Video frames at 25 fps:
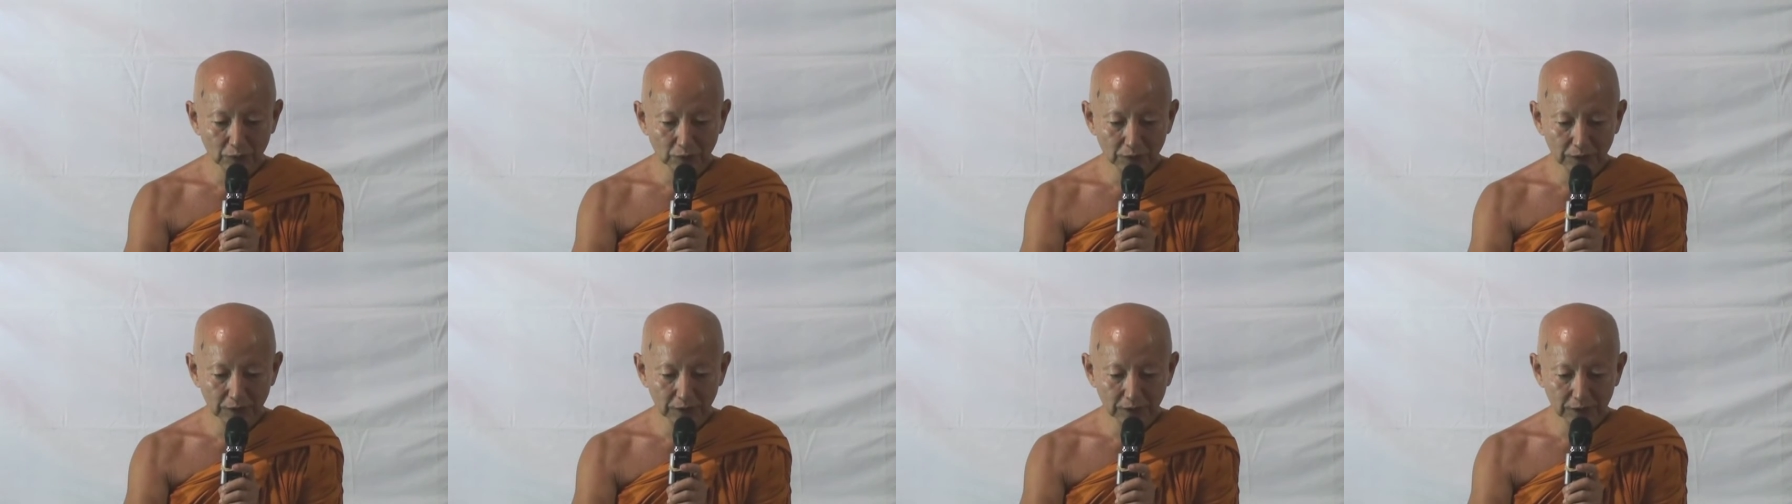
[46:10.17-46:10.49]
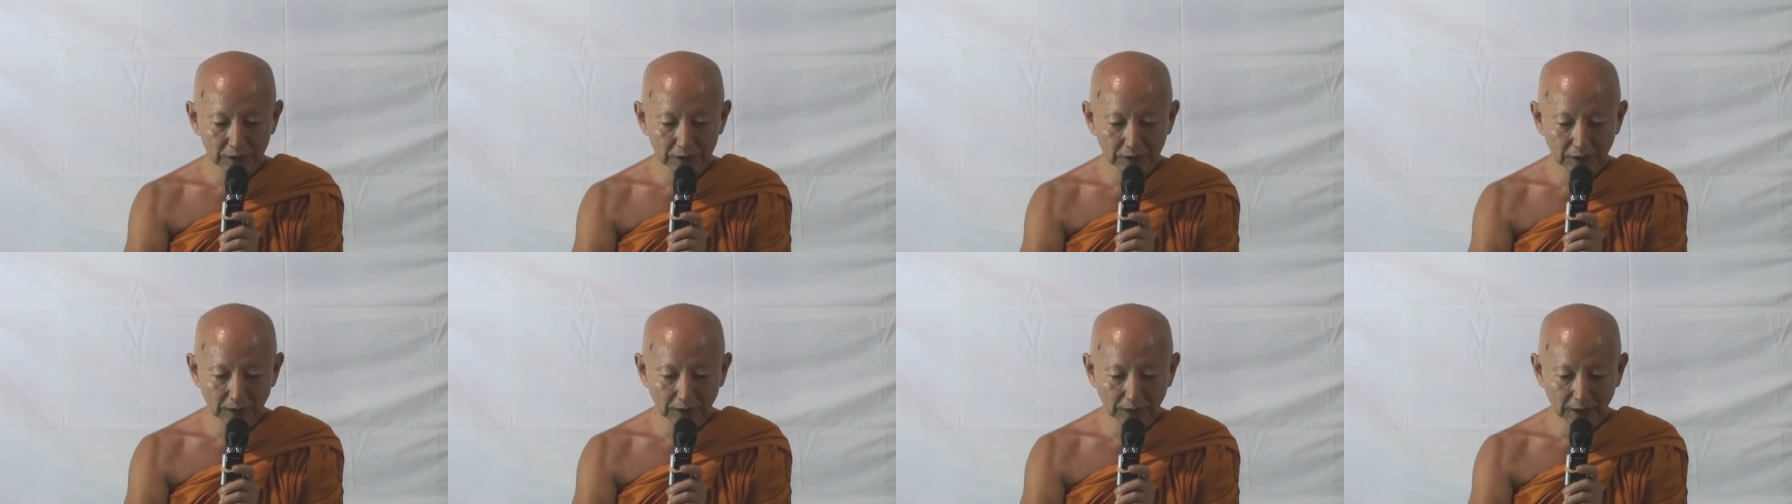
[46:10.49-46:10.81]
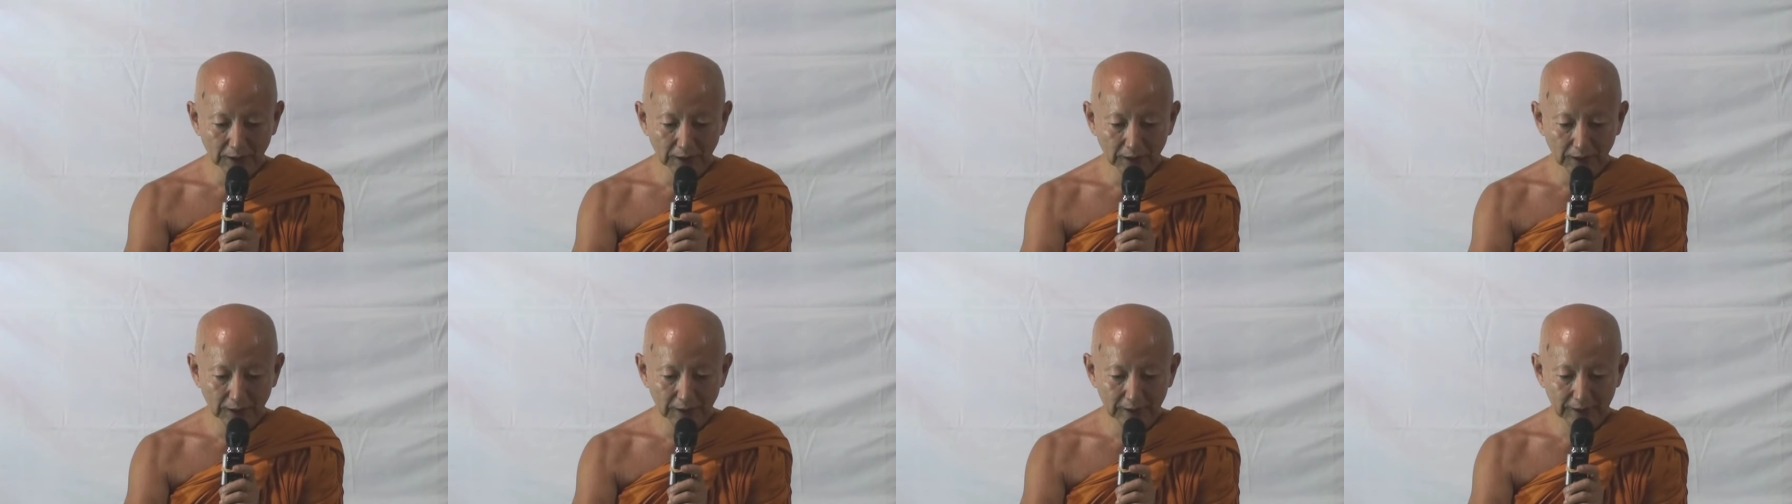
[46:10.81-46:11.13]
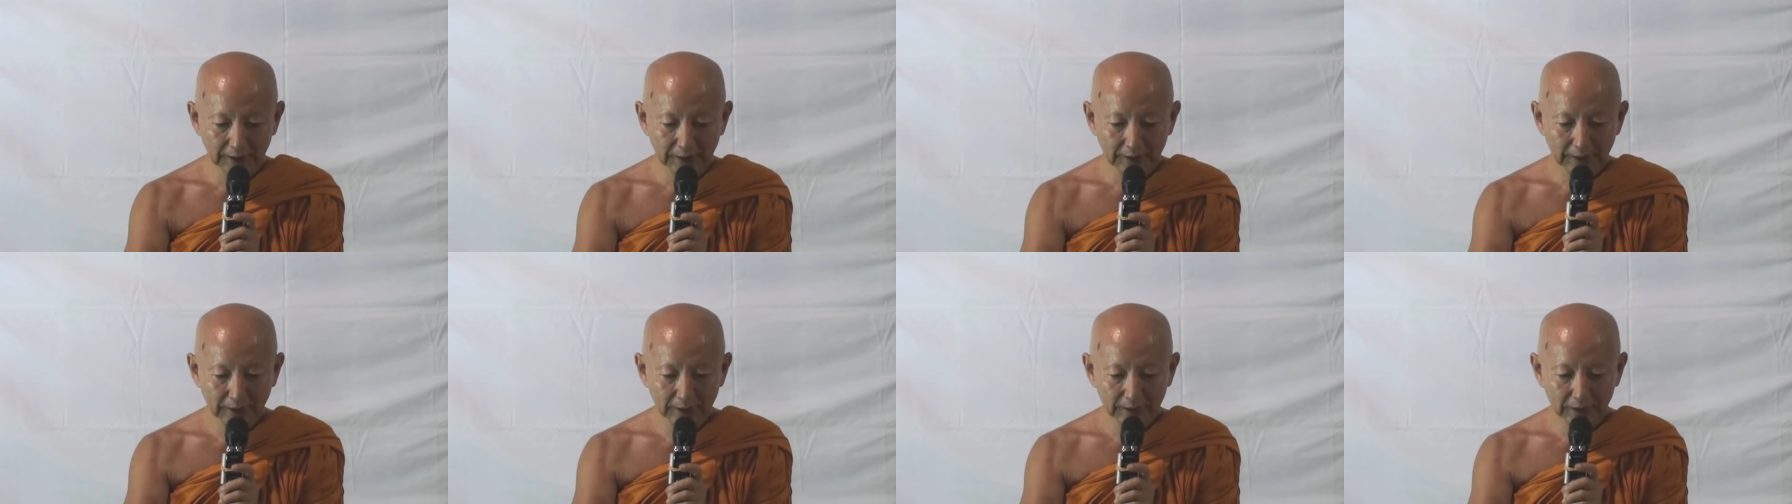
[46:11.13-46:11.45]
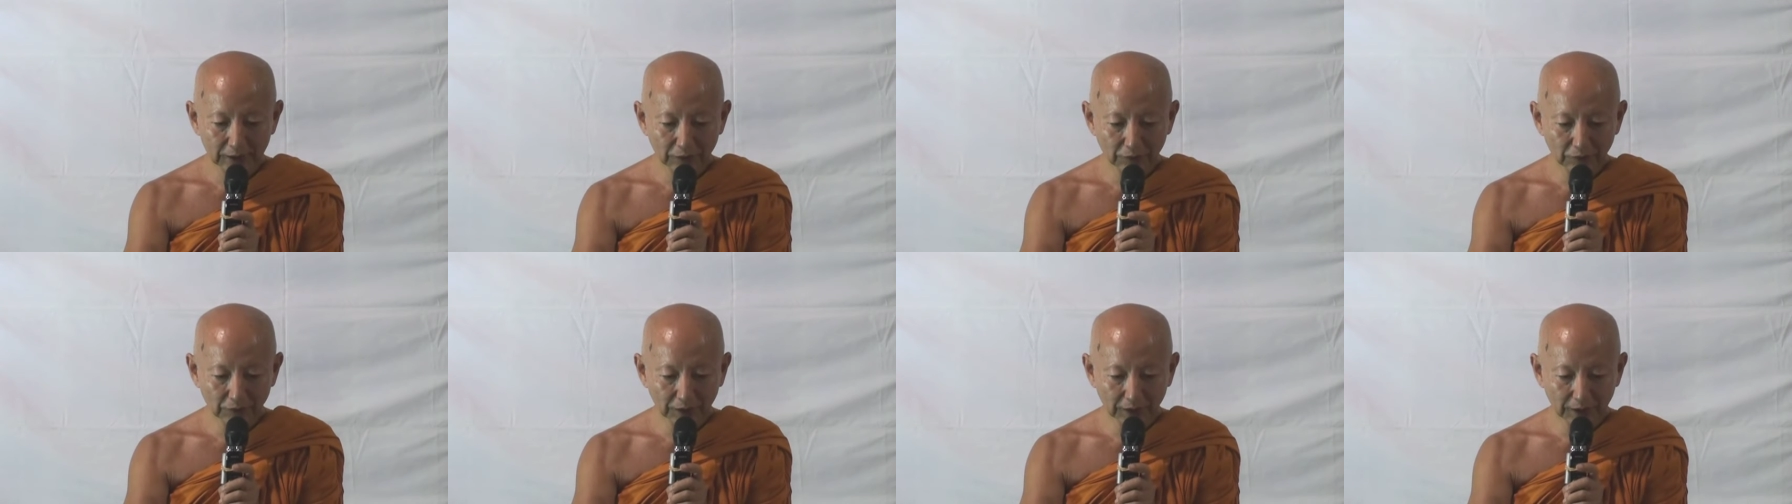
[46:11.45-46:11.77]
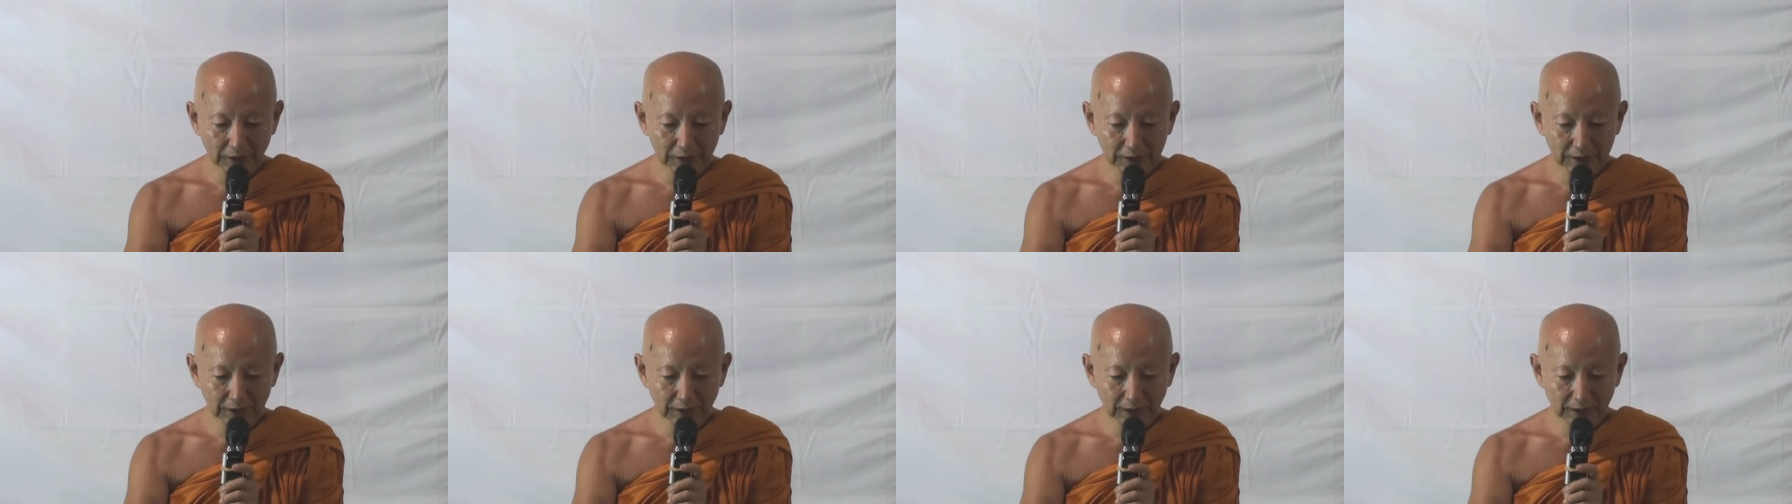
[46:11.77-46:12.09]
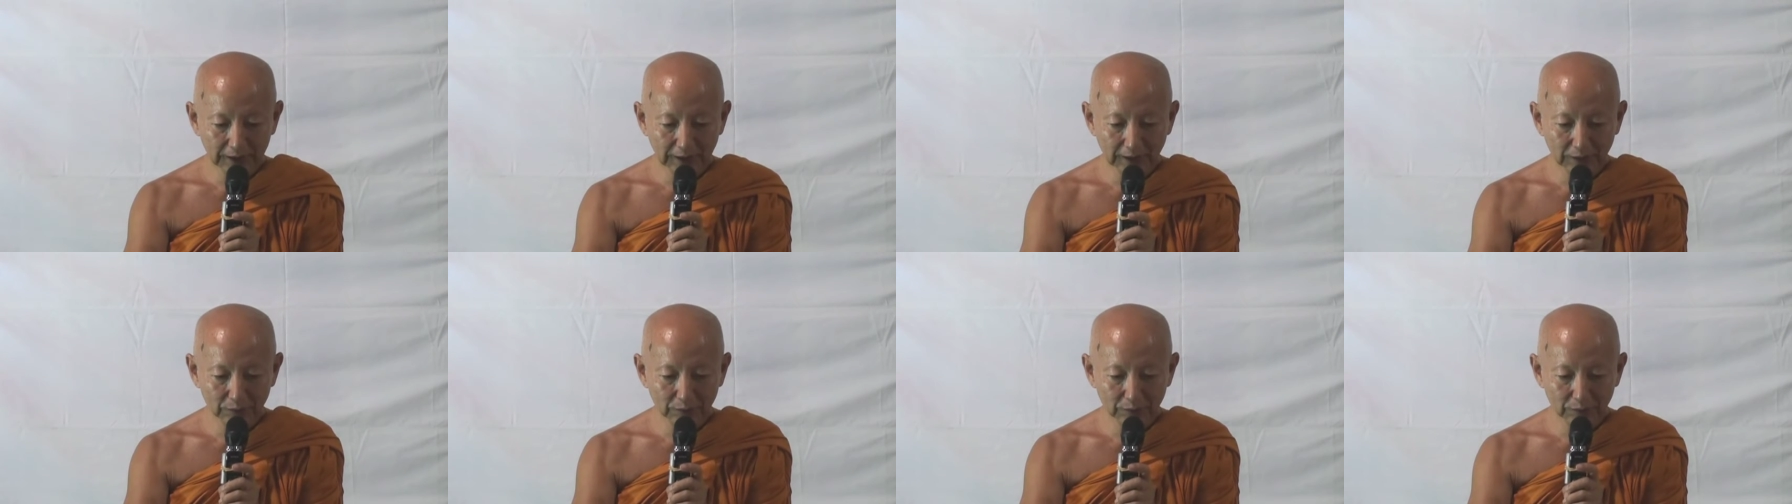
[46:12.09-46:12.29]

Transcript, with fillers: within Sakka Devaraja.